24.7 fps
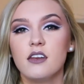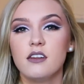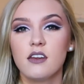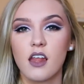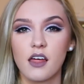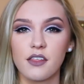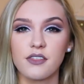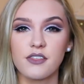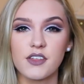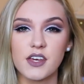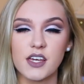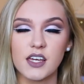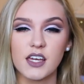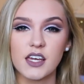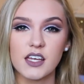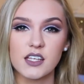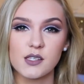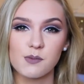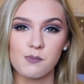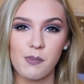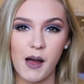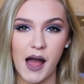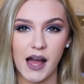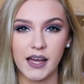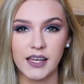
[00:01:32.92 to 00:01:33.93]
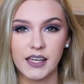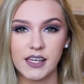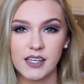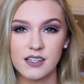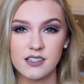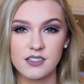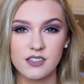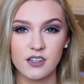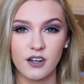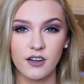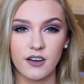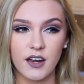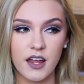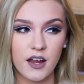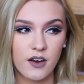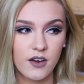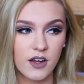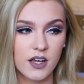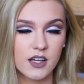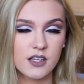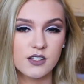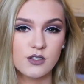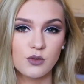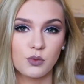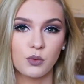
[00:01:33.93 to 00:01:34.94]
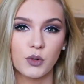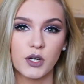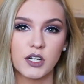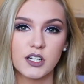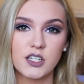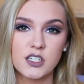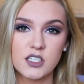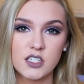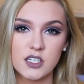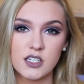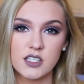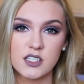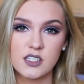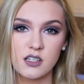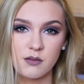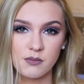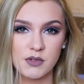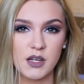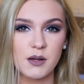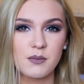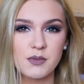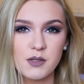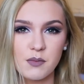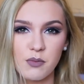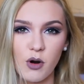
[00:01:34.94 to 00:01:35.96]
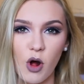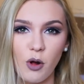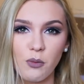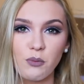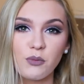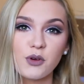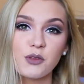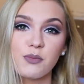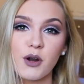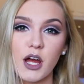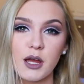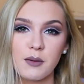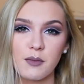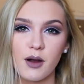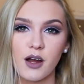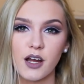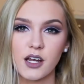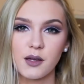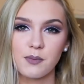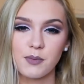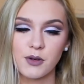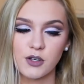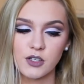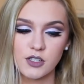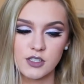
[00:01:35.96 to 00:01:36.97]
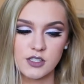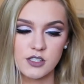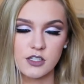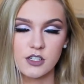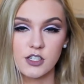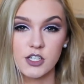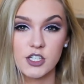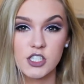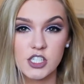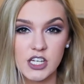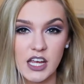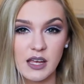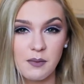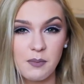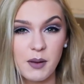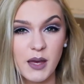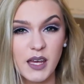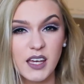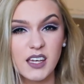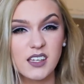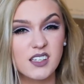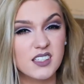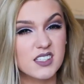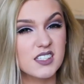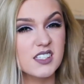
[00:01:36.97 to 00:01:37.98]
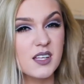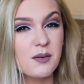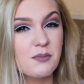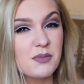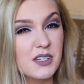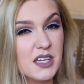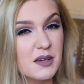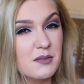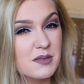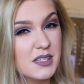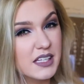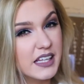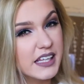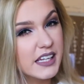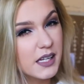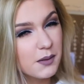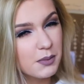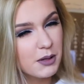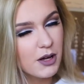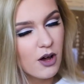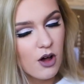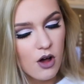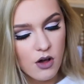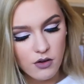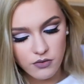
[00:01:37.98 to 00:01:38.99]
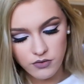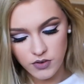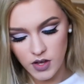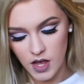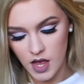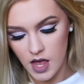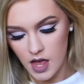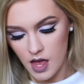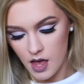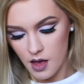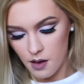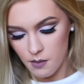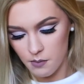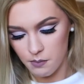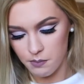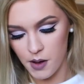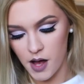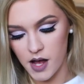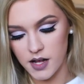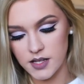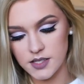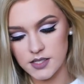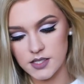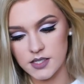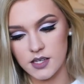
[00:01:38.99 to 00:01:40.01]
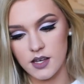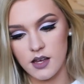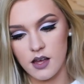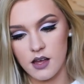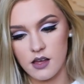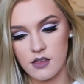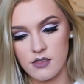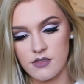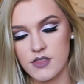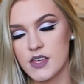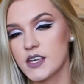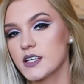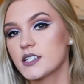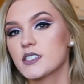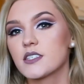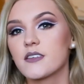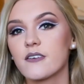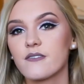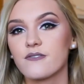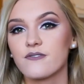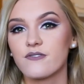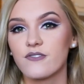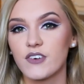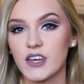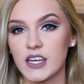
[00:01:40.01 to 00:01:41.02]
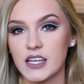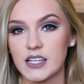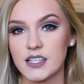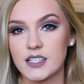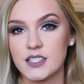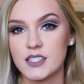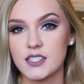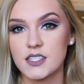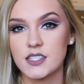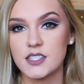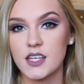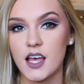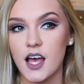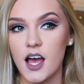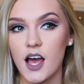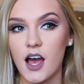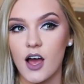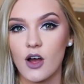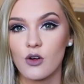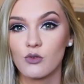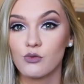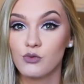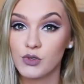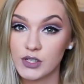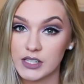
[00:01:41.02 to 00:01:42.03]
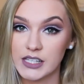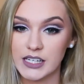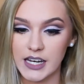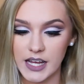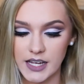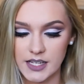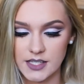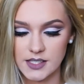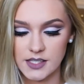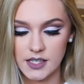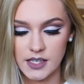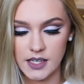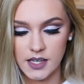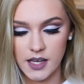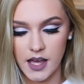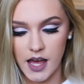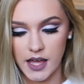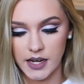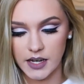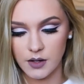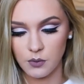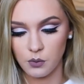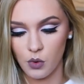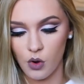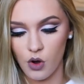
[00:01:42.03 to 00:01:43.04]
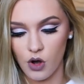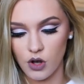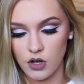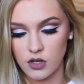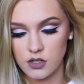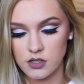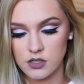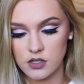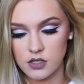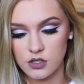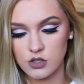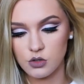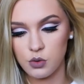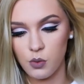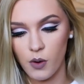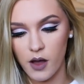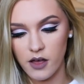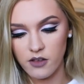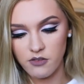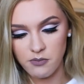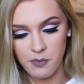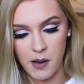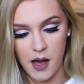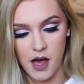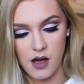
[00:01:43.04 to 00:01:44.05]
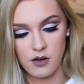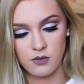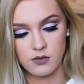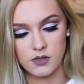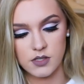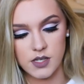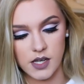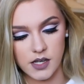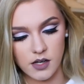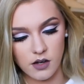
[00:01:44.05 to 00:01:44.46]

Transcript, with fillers: Nothing is baggy in certain areas, which is sometimes a problem with Primark because their shaping is sometimes a little bit off, but this fits really nicely, and it was £12.